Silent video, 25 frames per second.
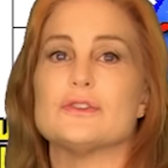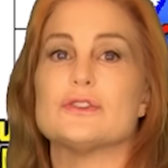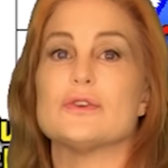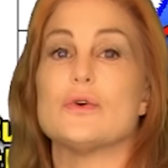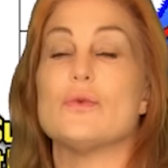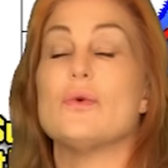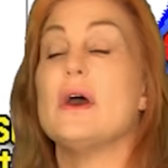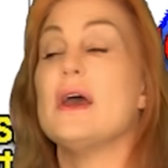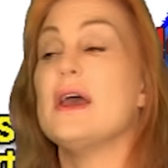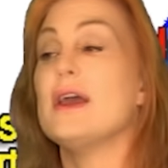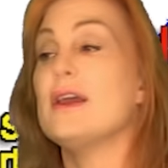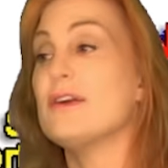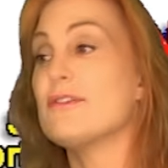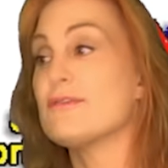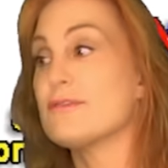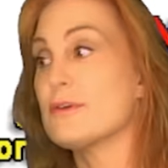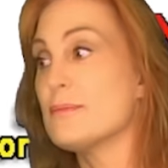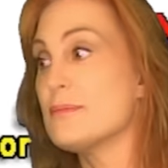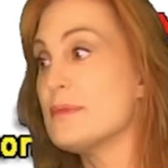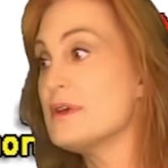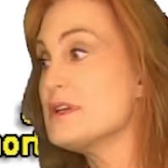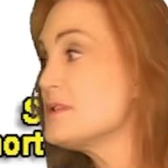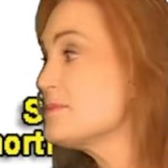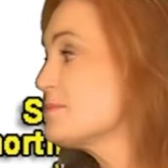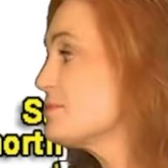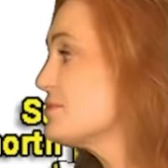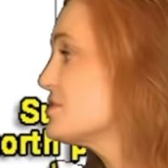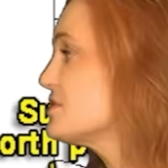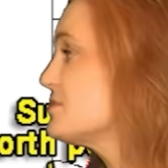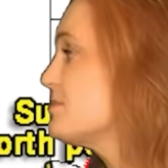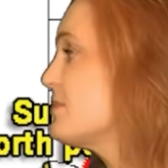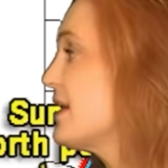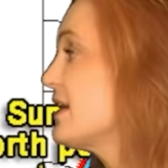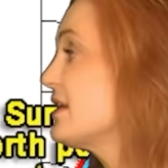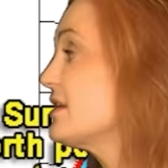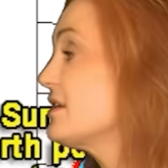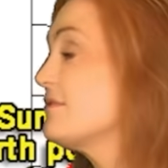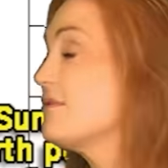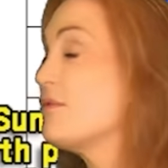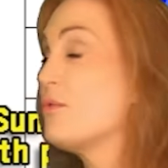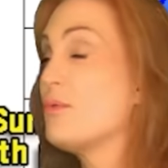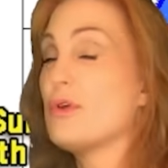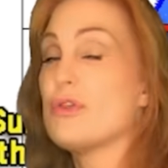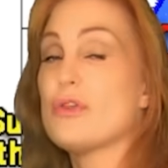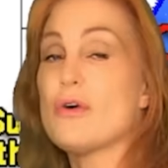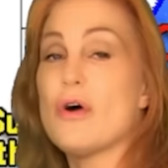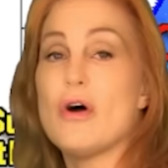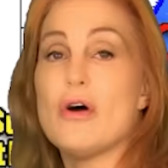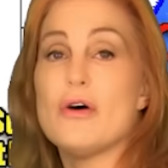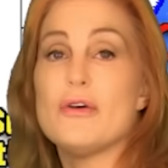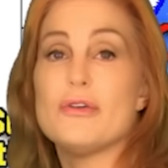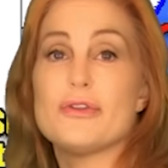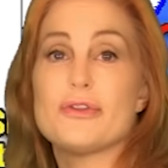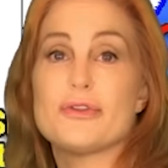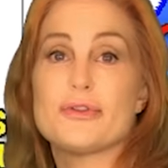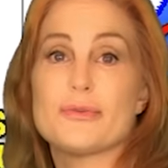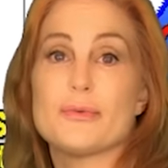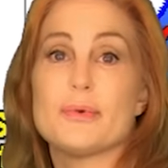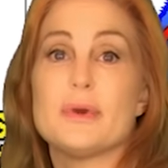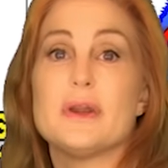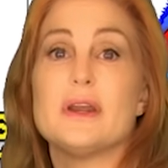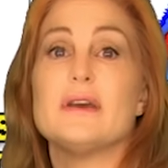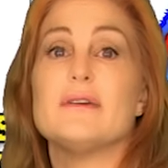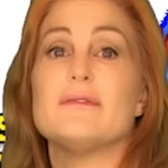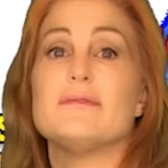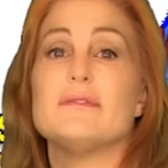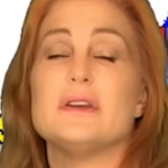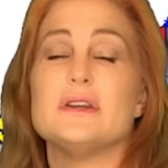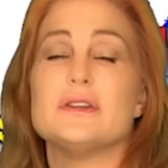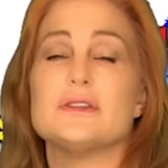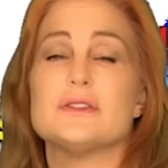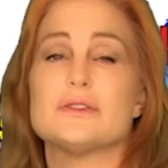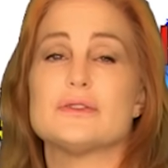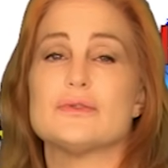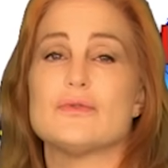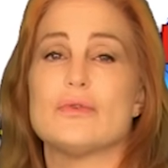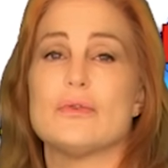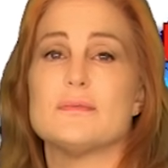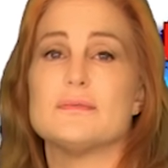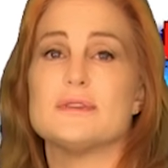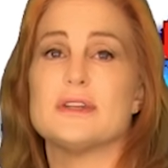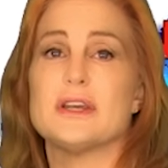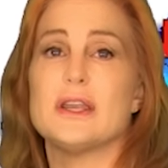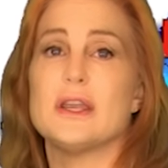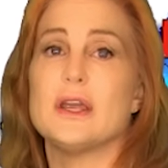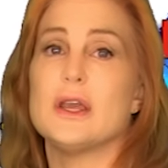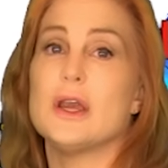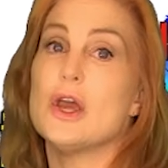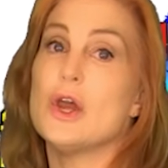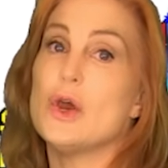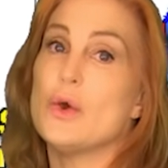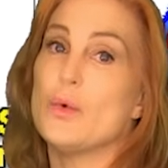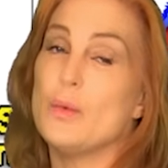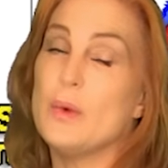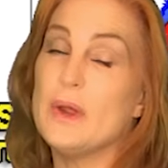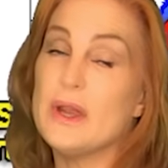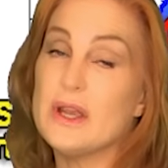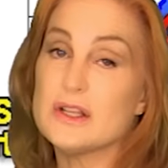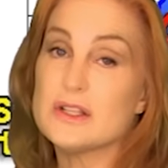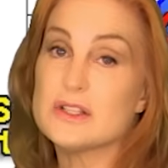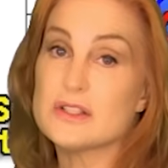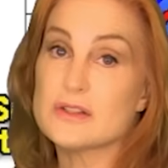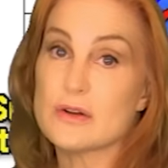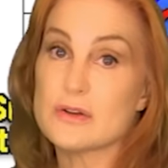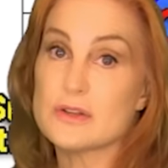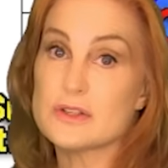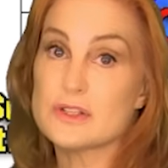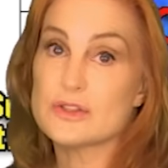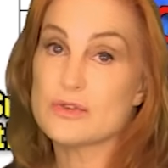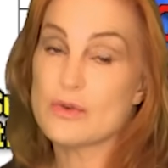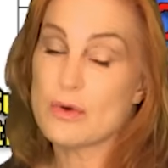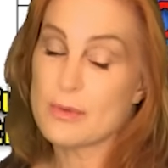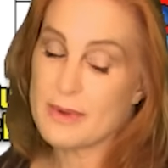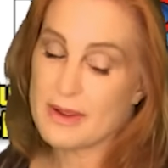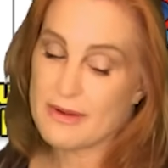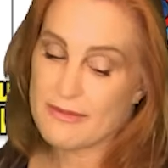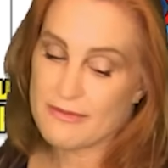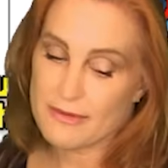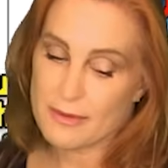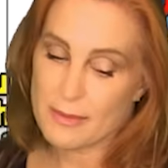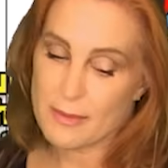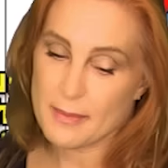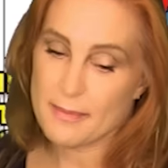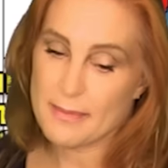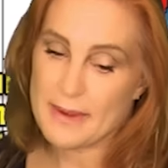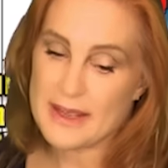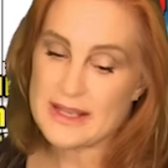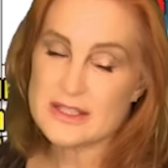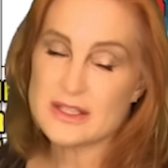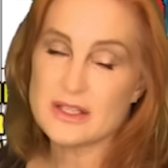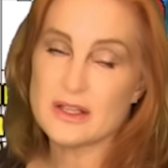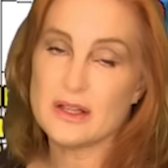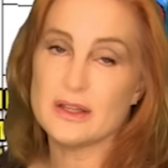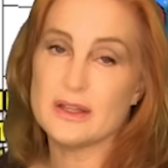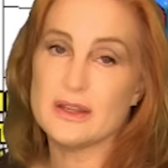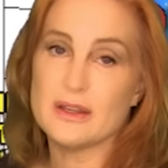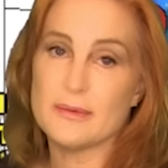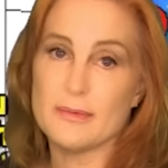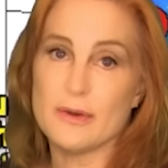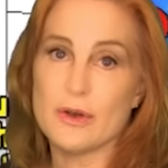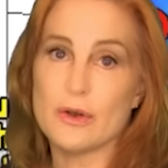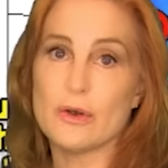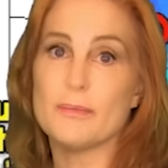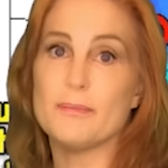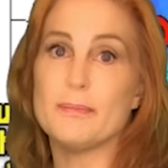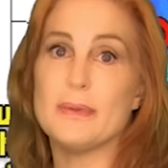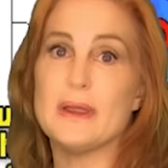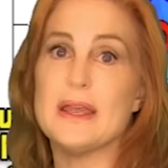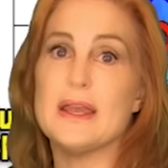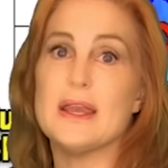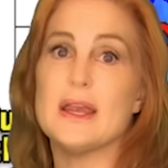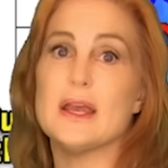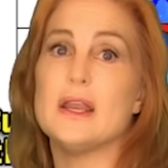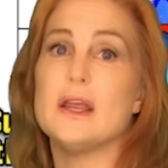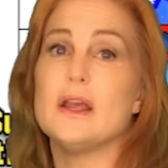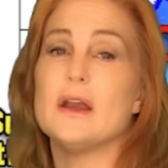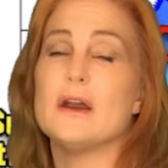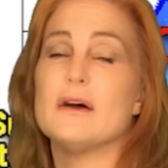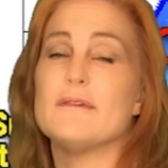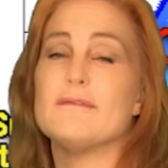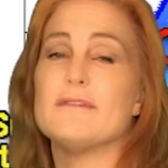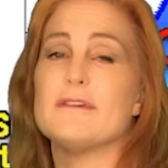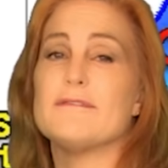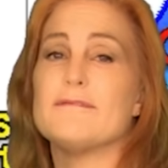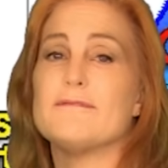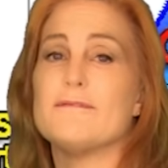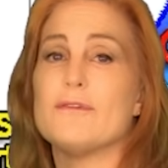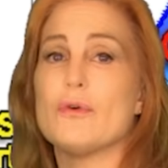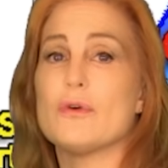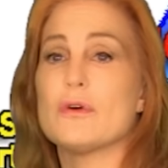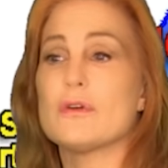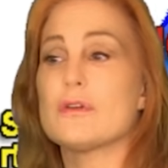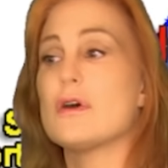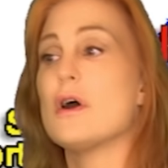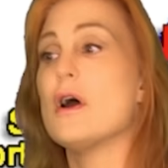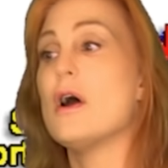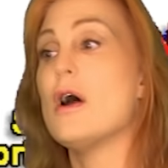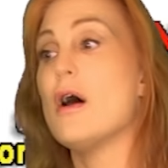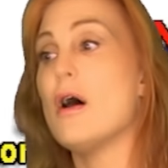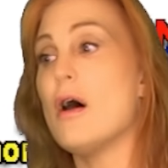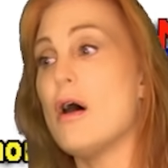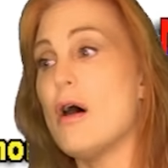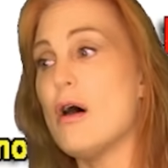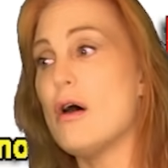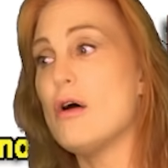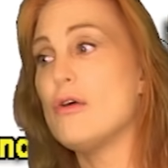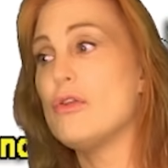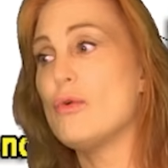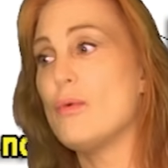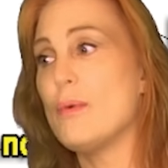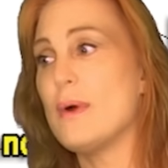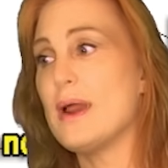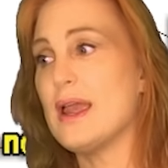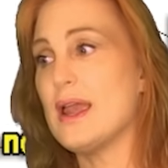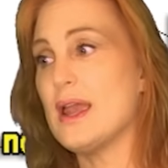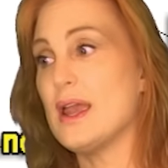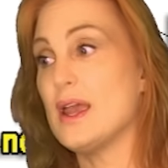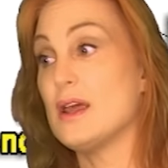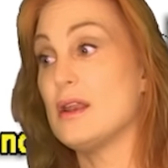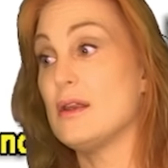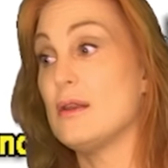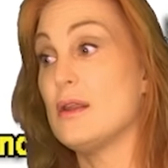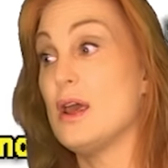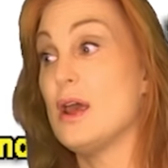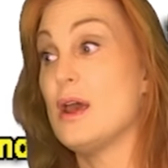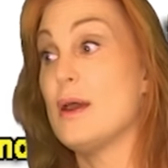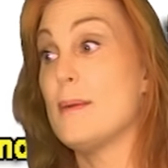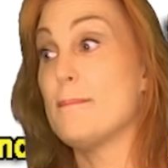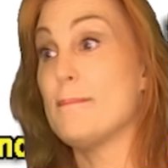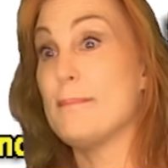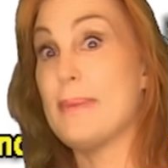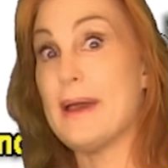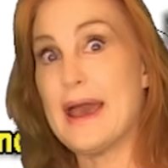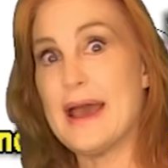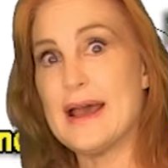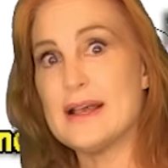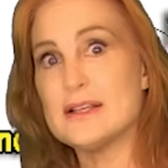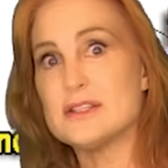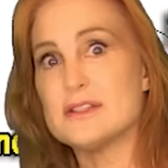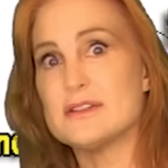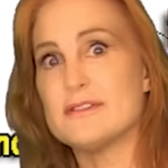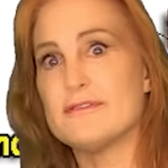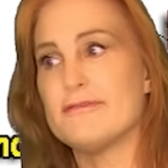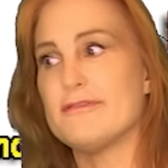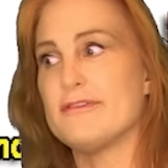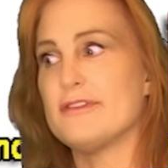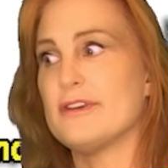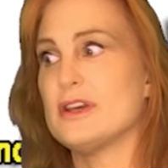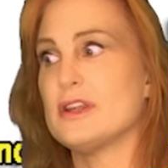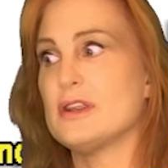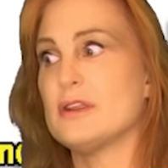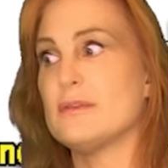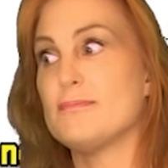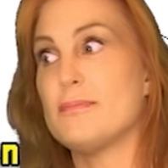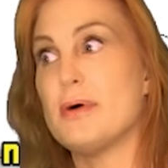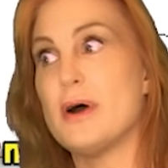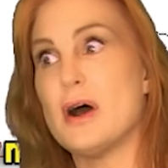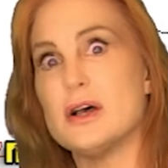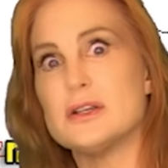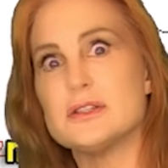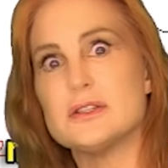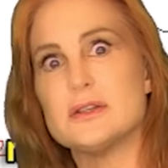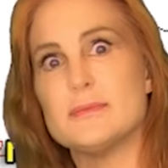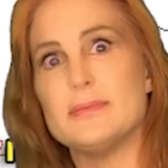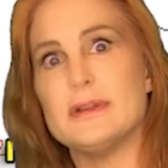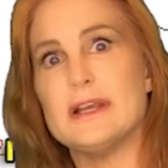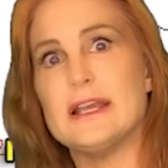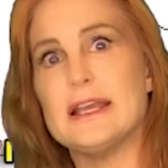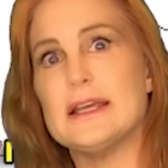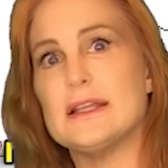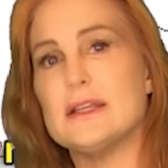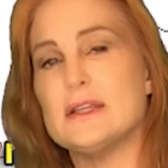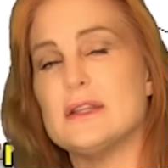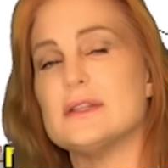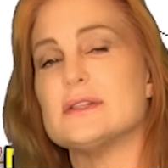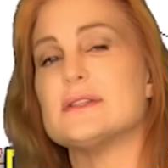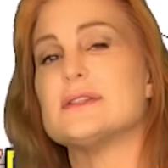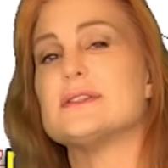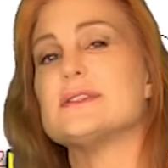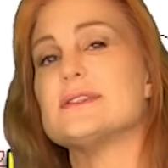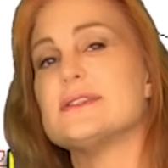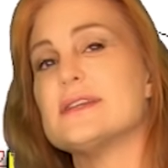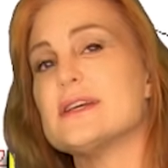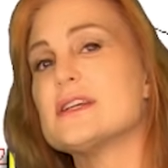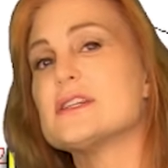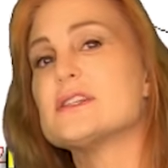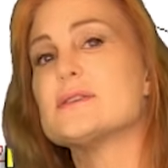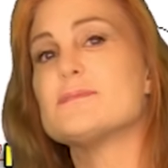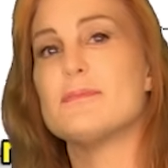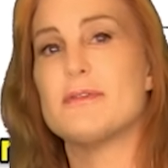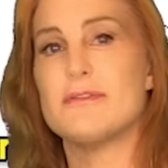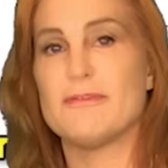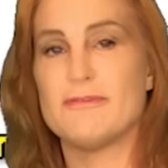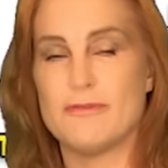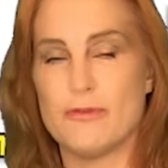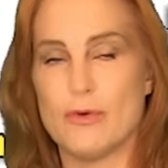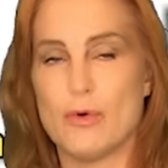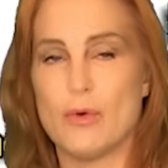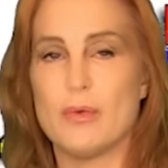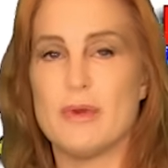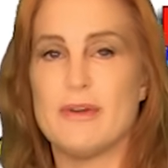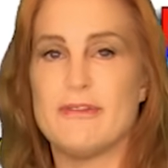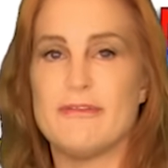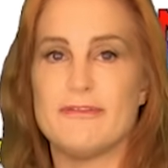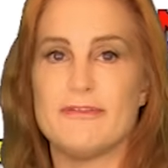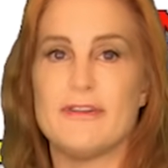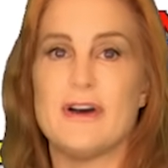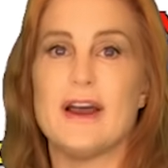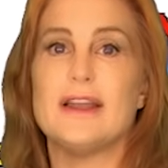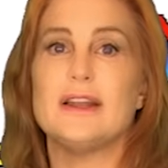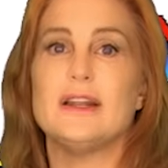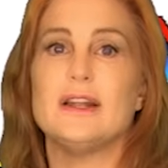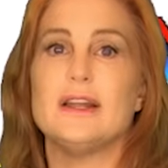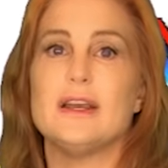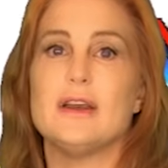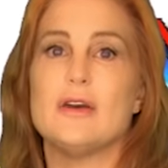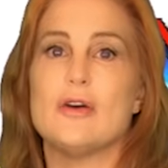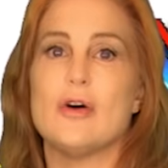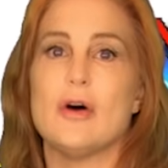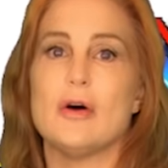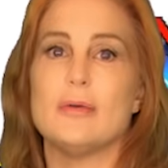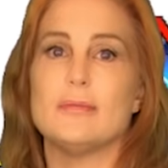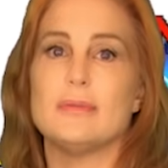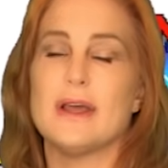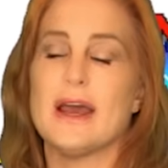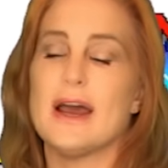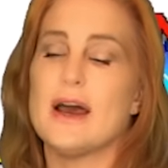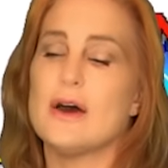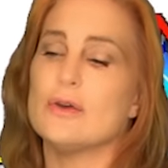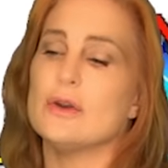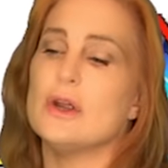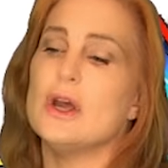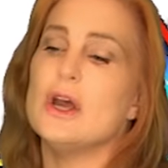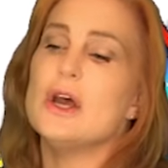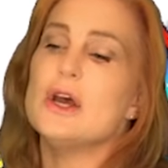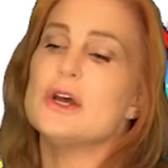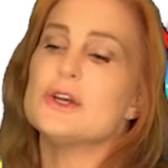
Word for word: So from this perspective, with all three of these storms hitting, we could start storming from basically the beginning of the 4th all the way in past the 5th, possibly into the 6th before we finally calm down.